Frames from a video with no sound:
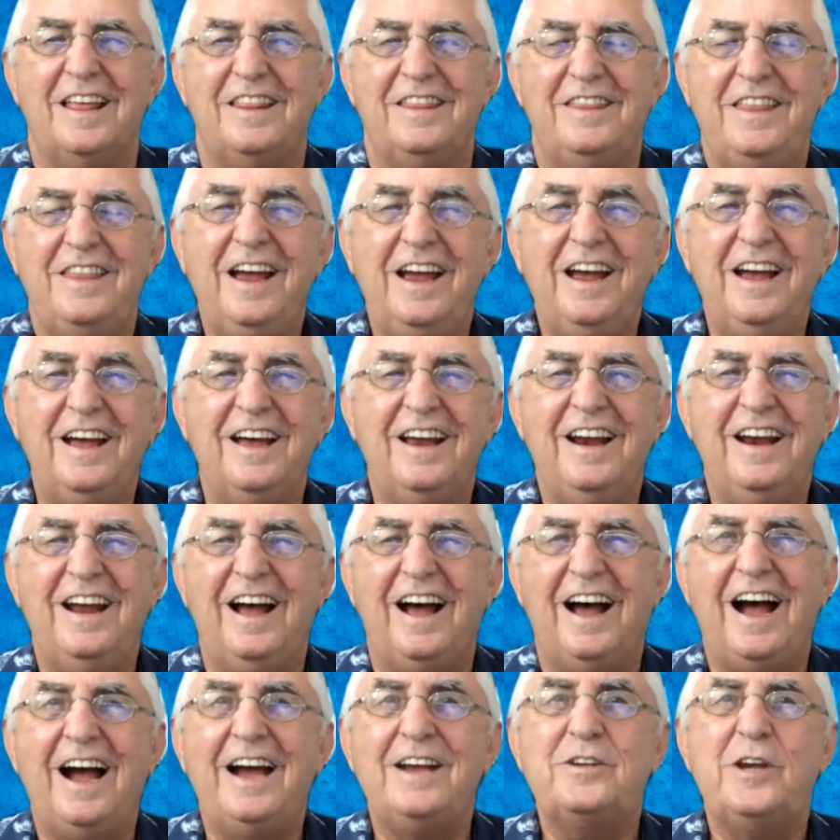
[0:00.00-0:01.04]
Then
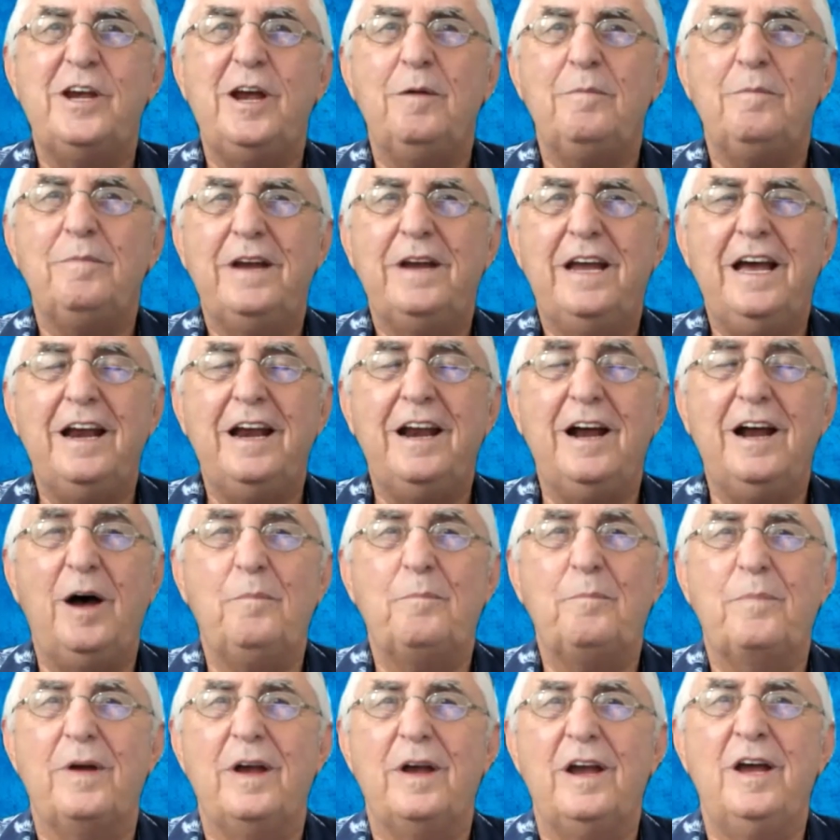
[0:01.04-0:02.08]
I see him get
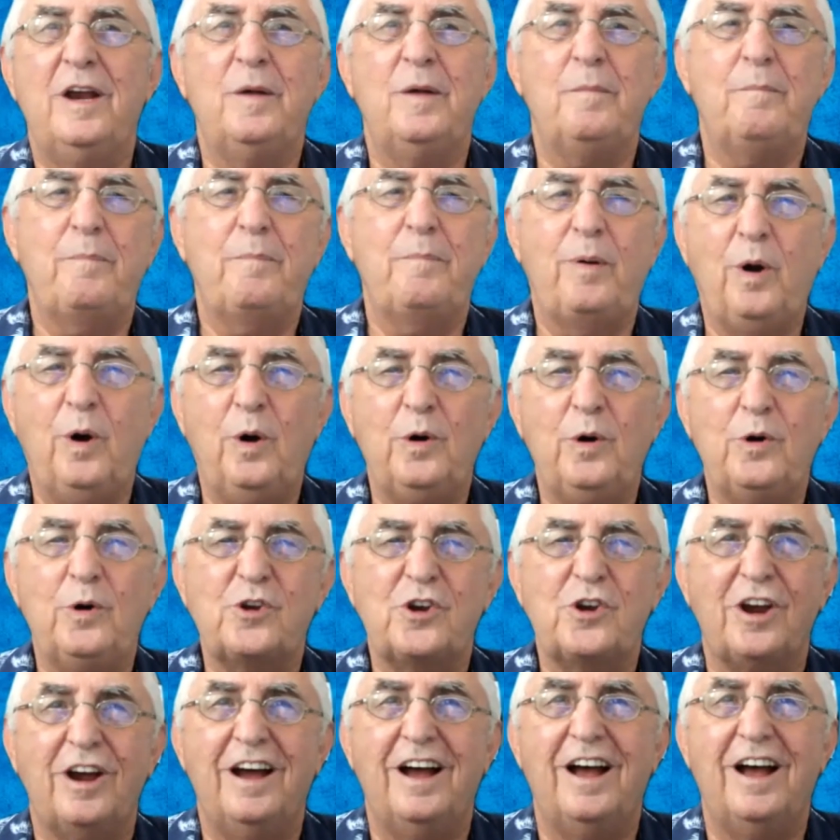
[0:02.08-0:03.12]
up and
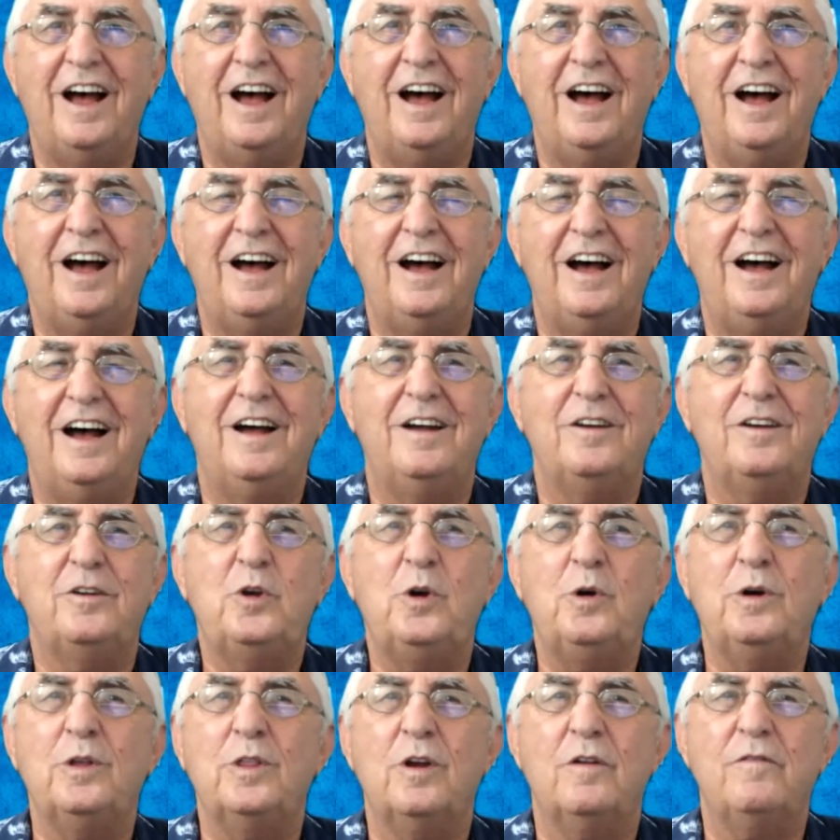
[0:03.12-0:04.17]
approach
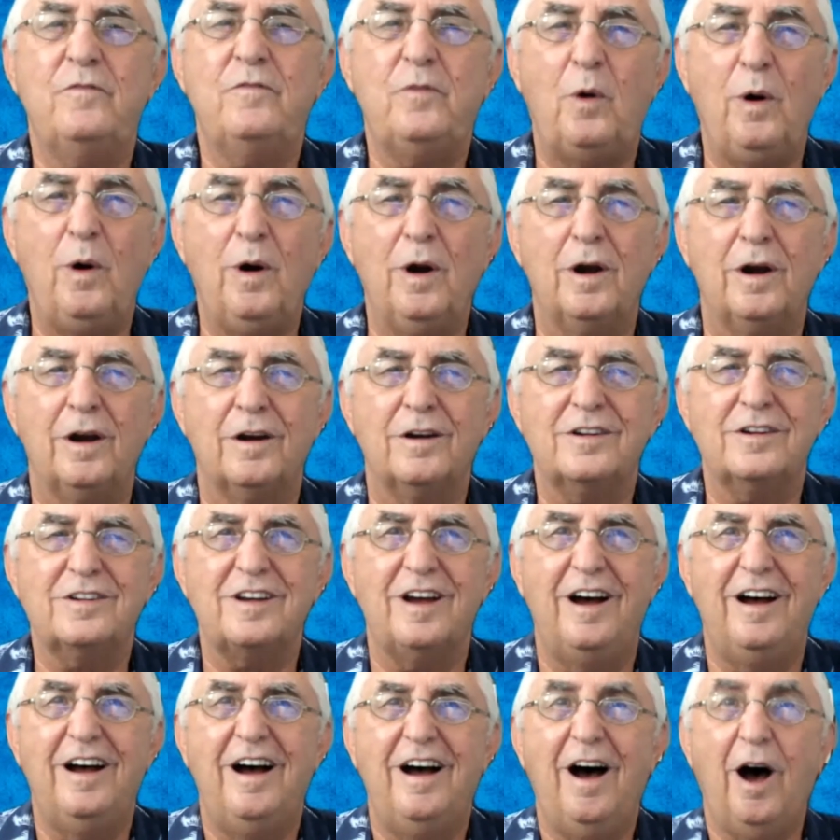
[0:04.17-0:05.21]
two other foreigners.
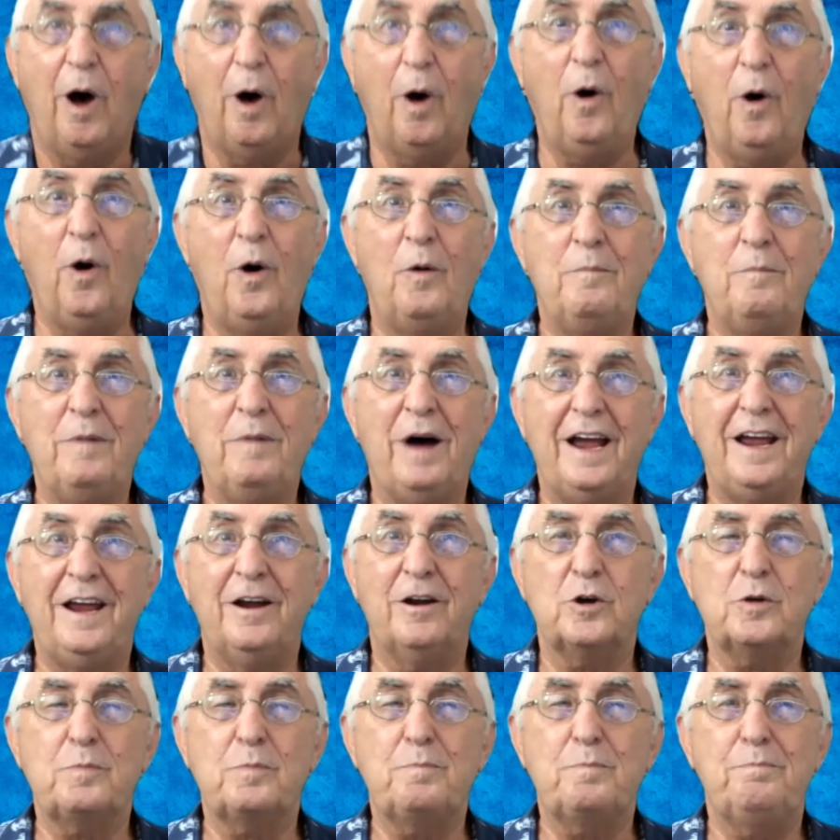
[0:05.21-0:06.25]
Oh, my
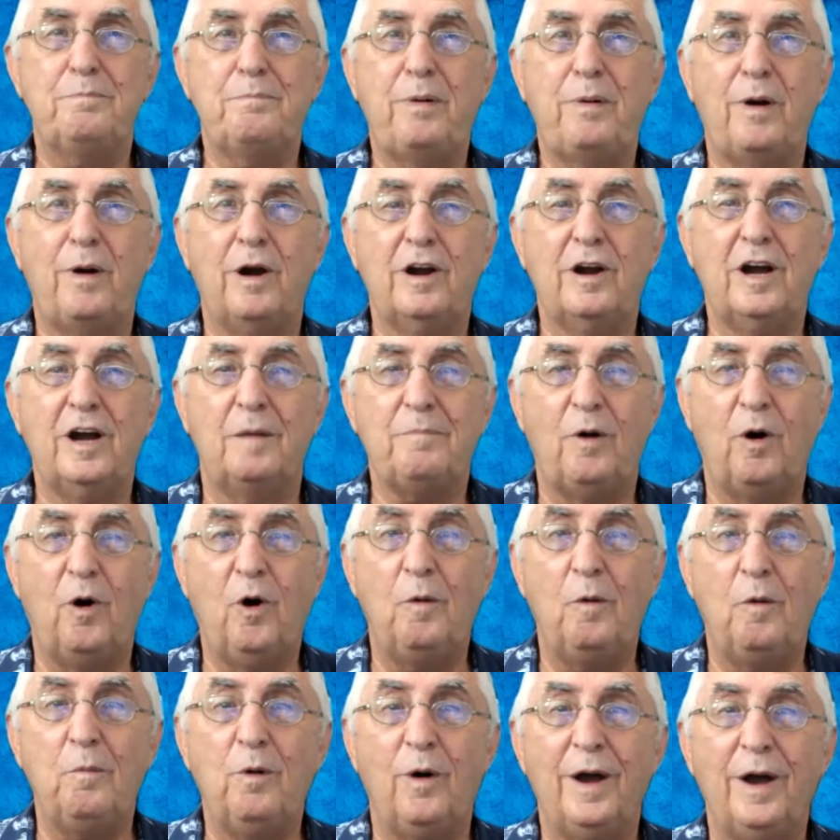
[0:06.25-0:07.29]
ears perk up.
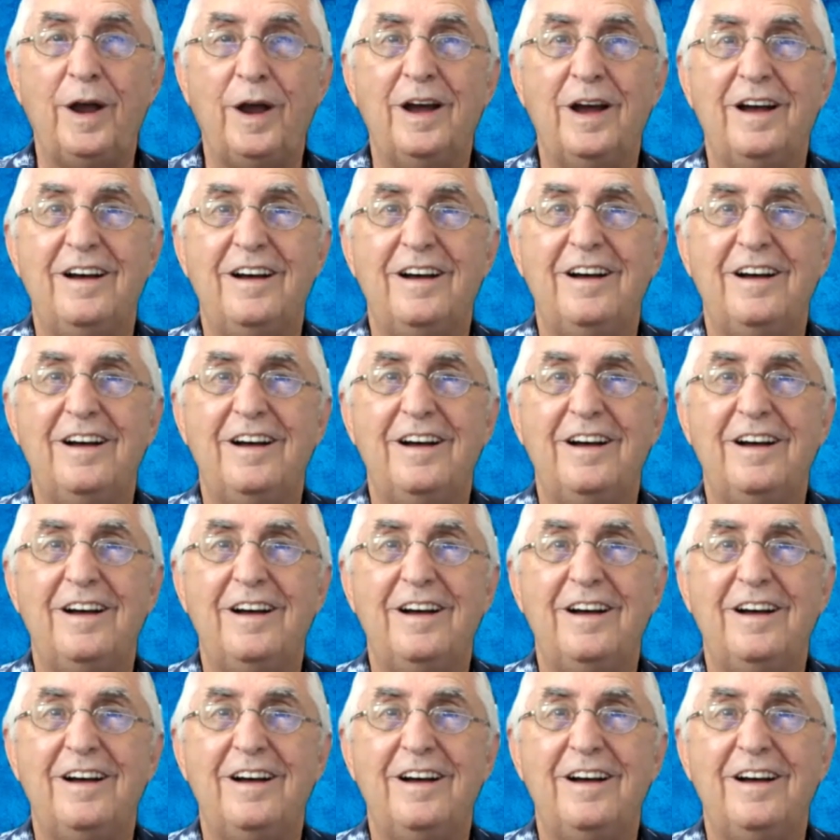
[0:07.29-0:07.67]
Oh, boy.